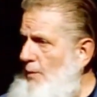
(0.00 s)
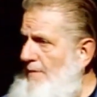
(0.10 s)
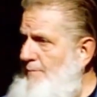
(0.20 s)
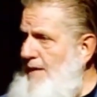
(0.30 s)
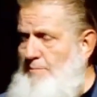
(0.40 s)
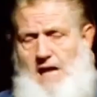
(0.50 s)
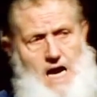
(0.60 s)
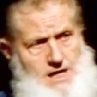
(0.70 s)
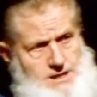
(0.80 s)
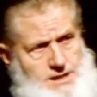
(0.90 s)
Get away from
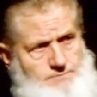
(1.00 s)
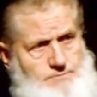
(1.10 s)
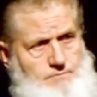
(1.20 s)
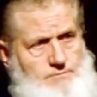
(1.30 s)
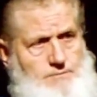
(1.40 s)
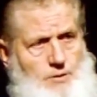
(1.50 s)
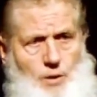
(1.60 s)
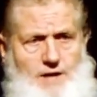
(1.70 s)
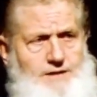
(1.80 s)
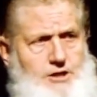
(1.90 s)
them guys.
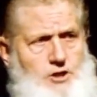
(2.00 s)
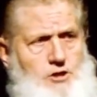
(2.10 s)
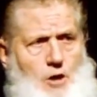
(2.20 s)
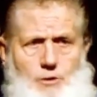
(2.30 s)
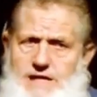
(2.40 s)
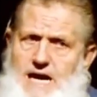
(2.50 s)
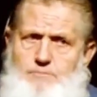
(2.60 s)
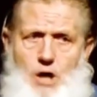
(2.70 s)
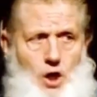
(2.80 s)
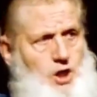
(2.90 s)
Whatever you do, don't
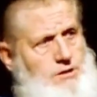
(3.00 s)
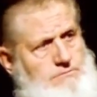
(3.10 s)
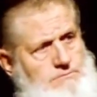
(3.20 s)
read that book.